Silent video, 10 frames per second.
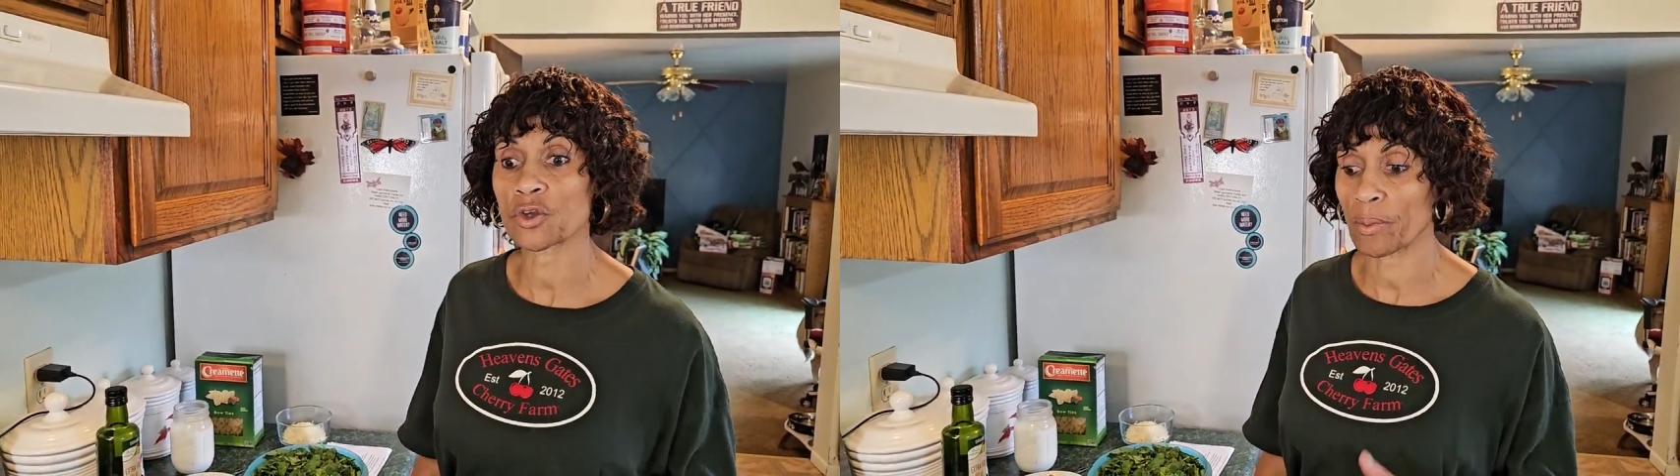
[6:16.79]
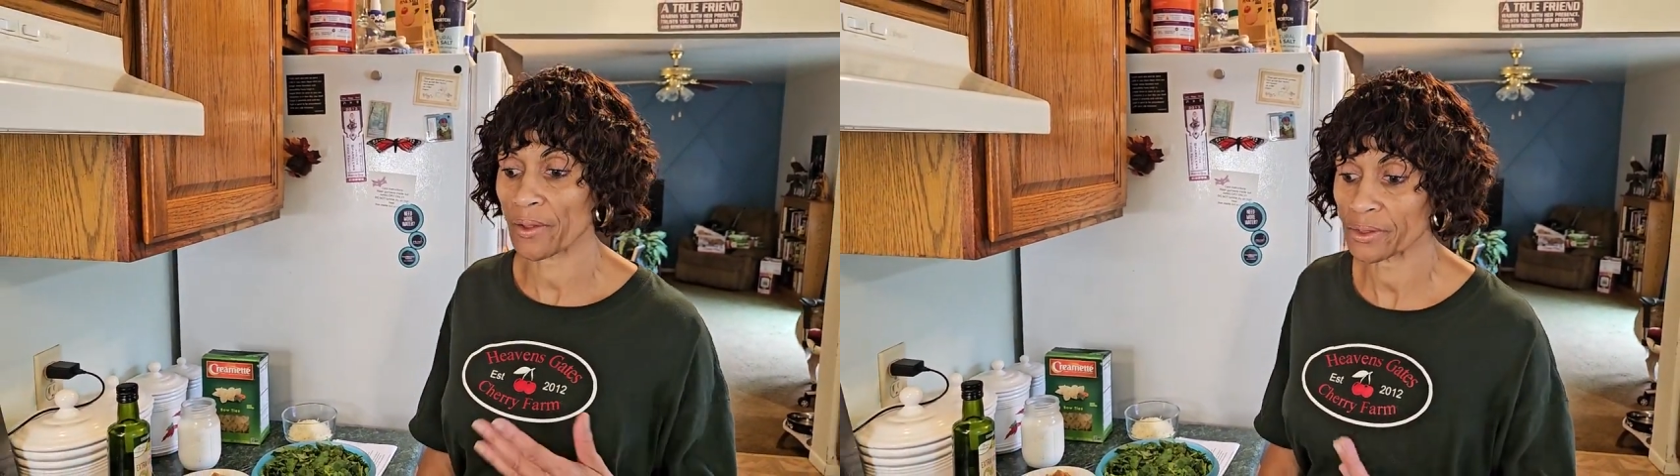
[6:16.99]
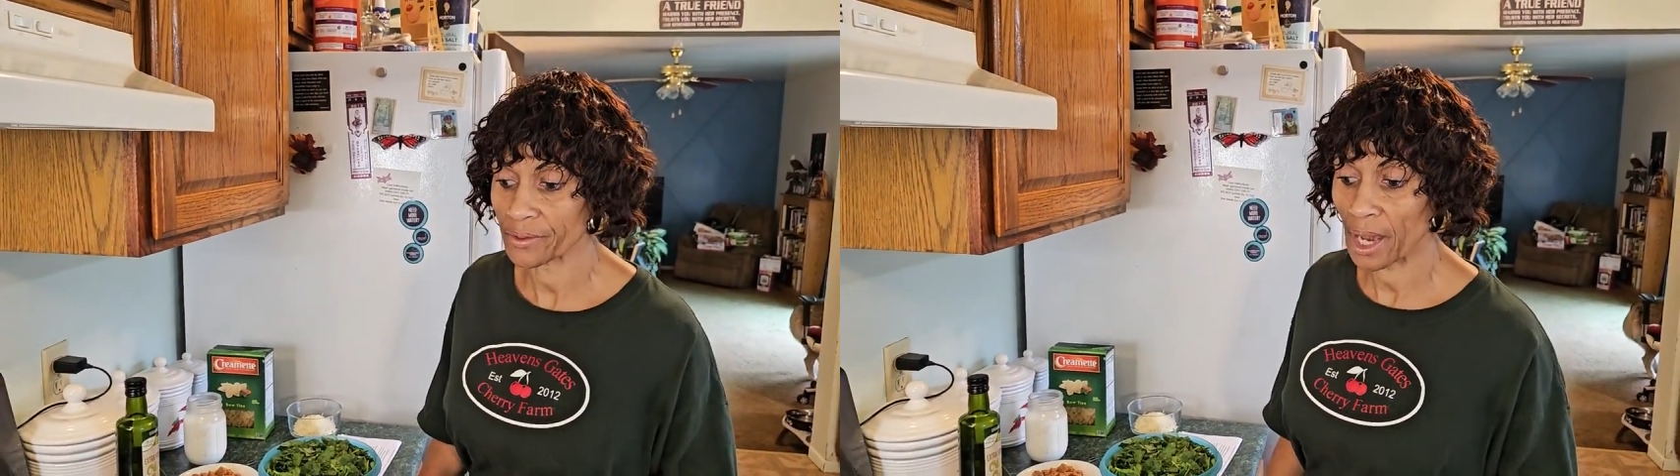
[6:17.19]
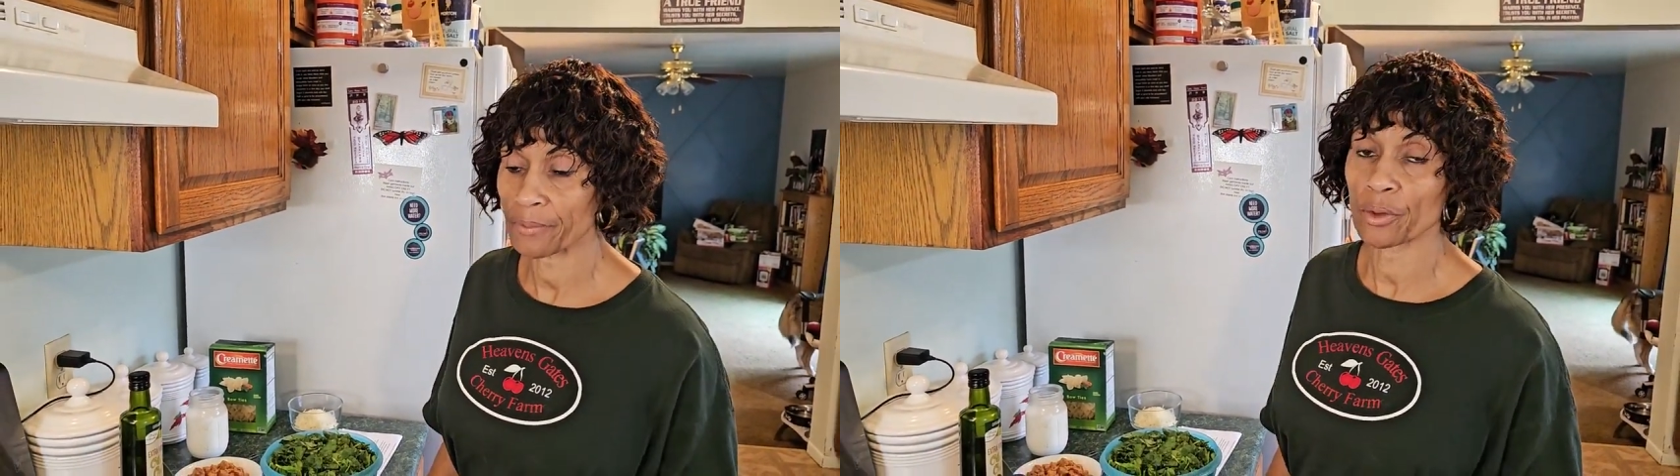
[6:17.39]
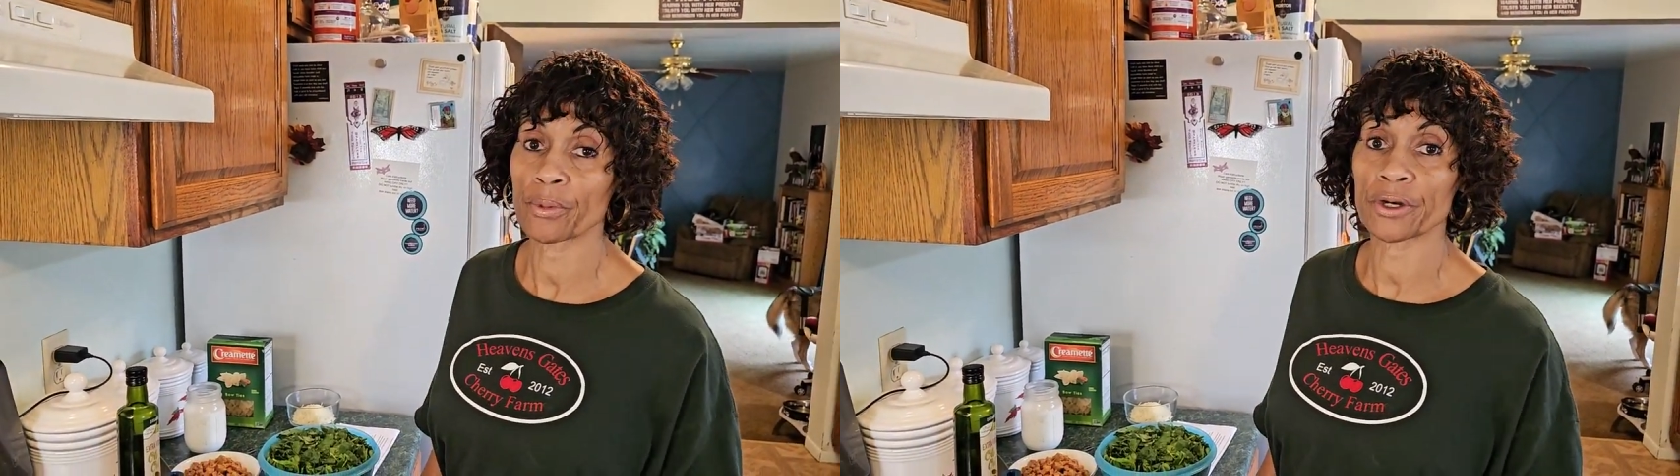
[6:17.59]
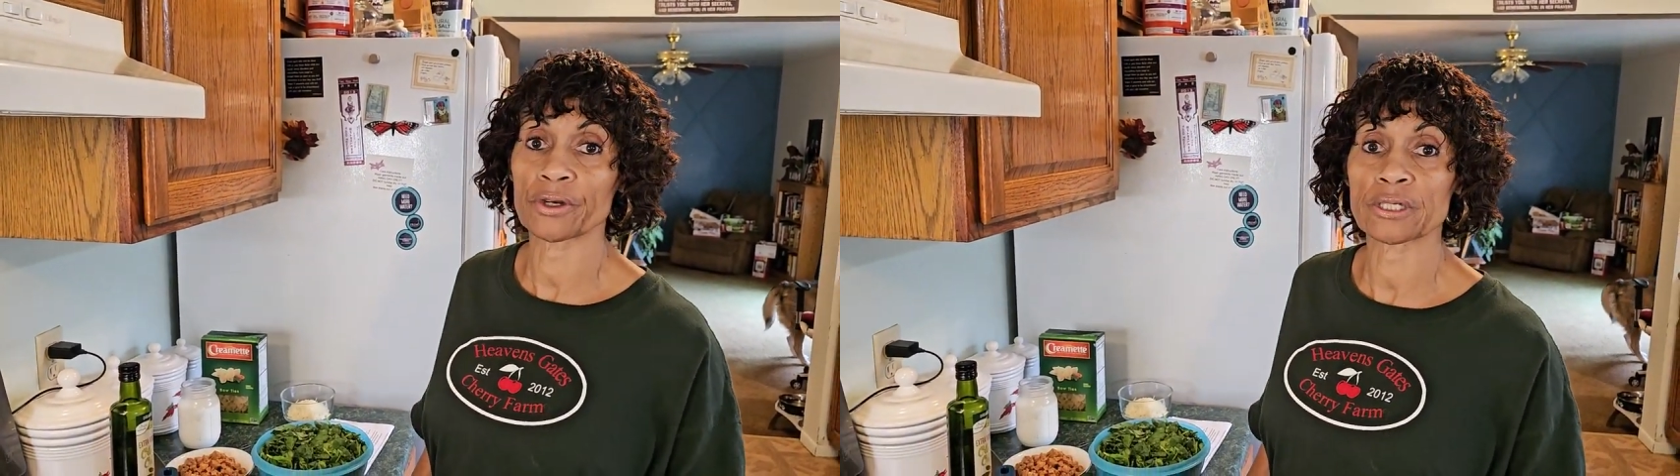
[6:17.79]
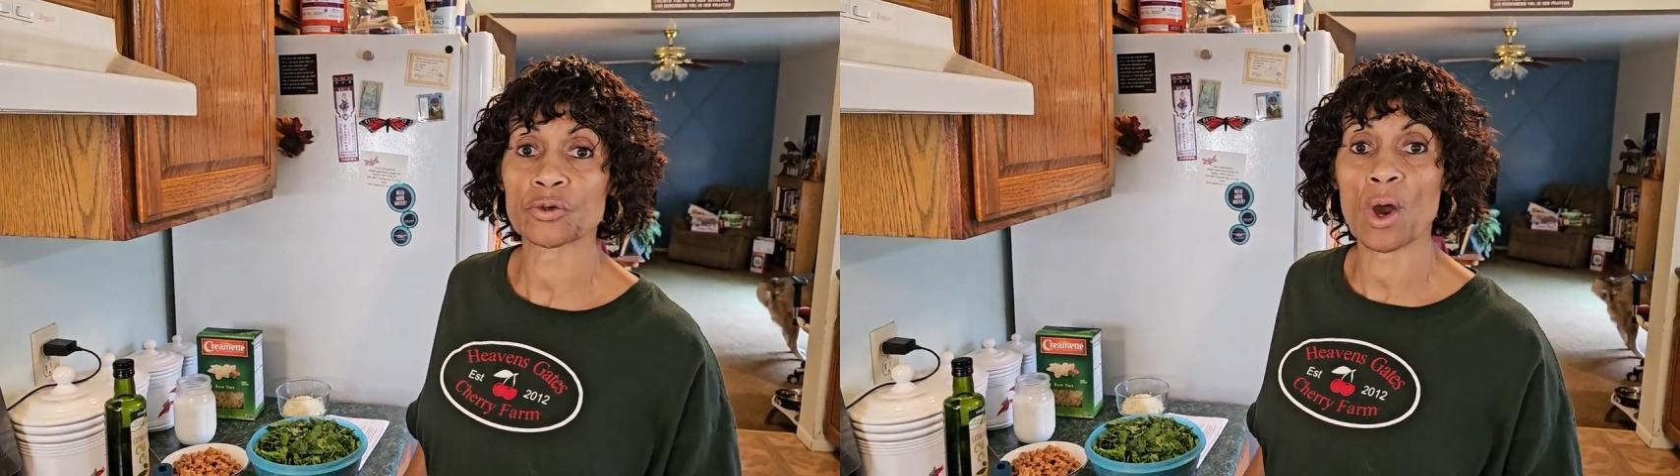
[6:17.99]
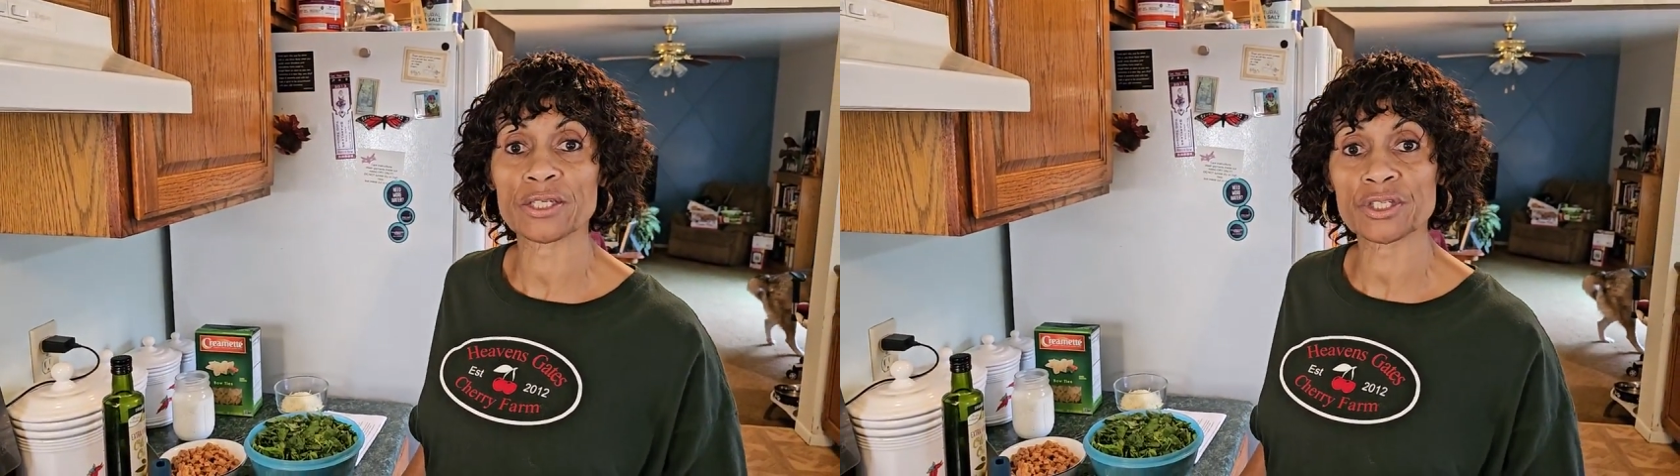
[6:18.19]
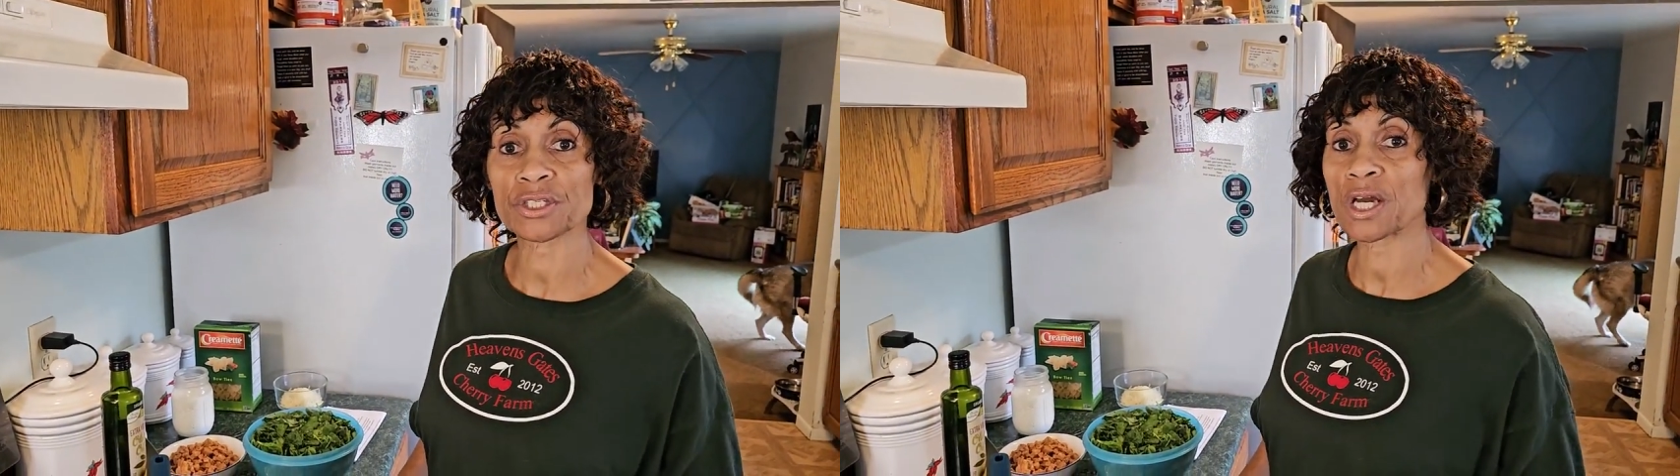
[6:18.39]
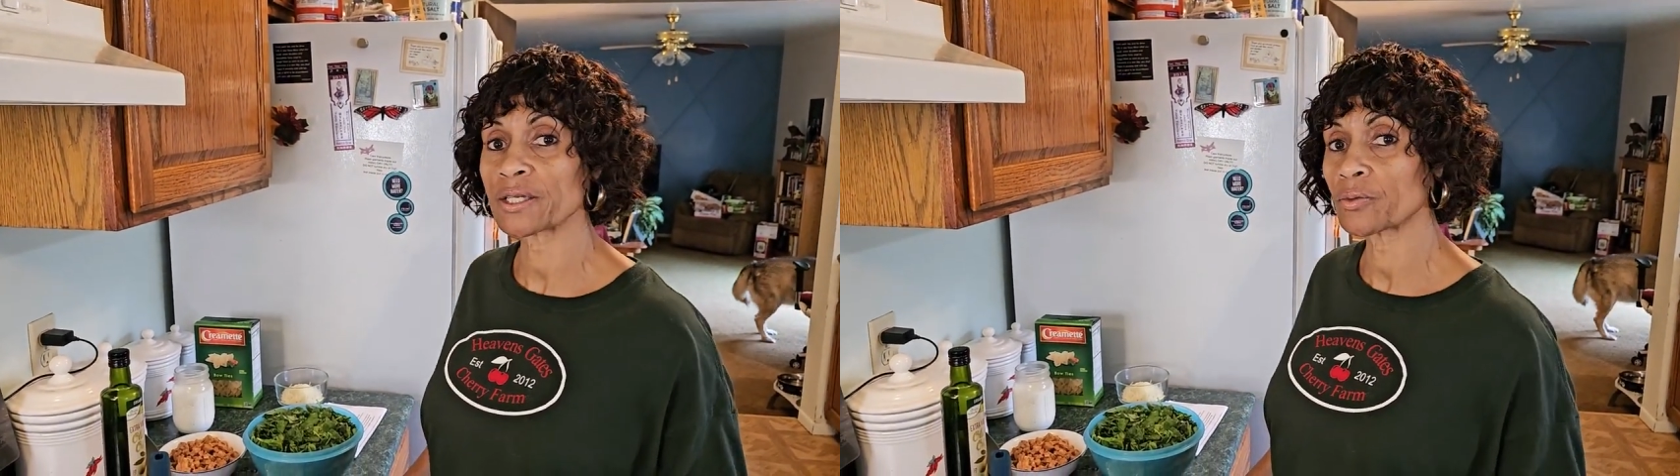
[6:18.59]
So by the time the butternut squash is
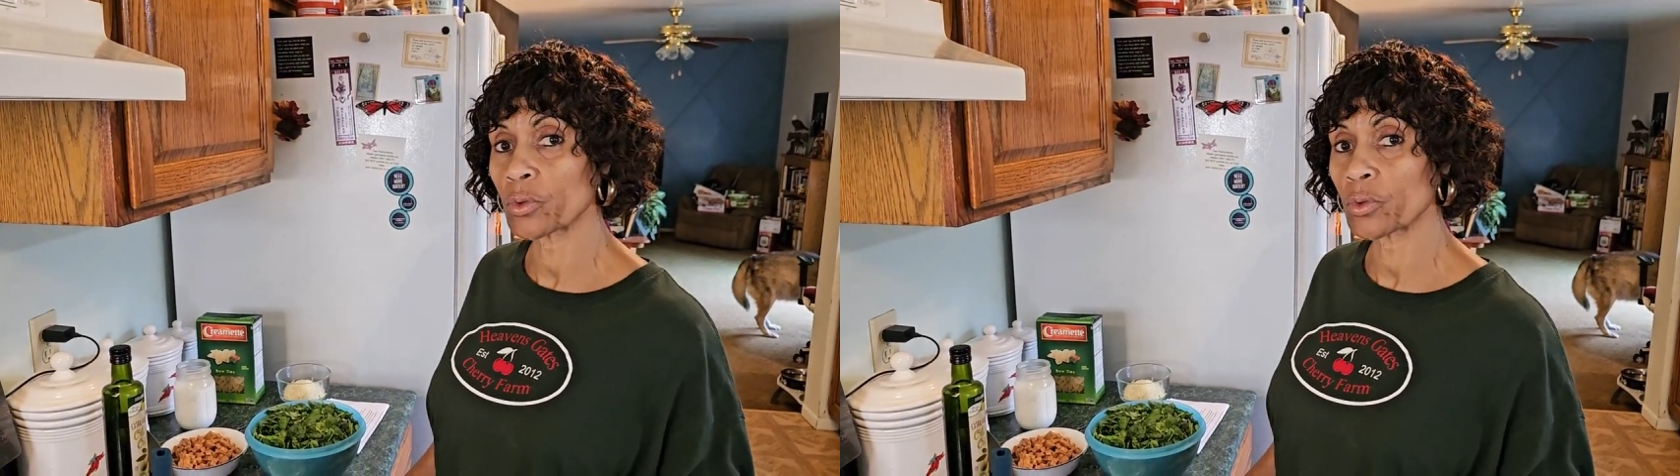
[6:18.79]
done,